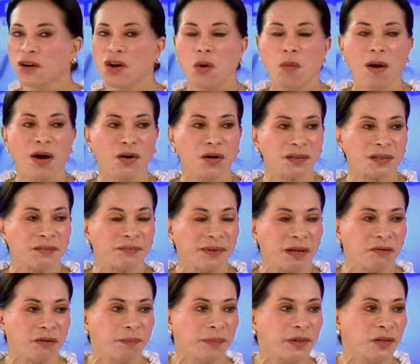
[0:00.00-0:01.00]
Cojuangcos have
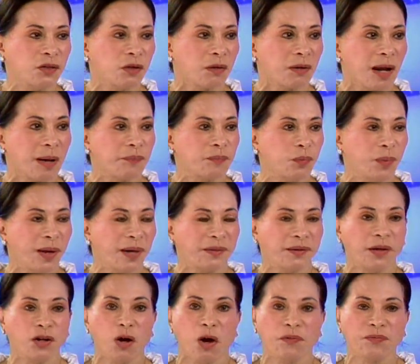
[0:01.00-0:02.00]
never been corrupt. We
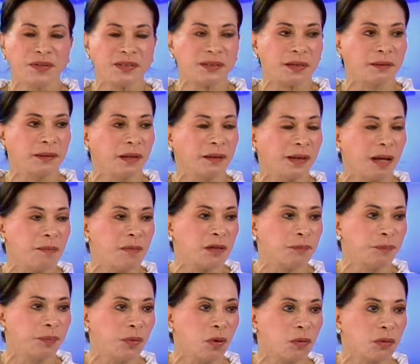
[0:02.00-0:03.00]
enter an office and then come
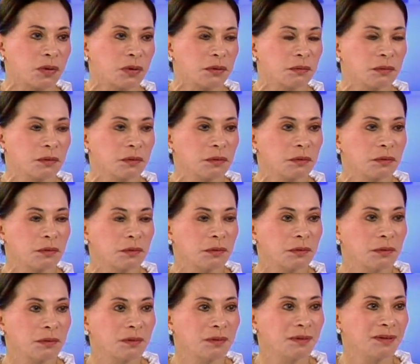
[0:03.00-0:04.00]
out broke. Okay,
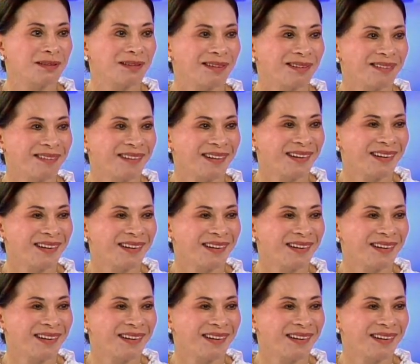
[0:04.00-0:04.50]
all right.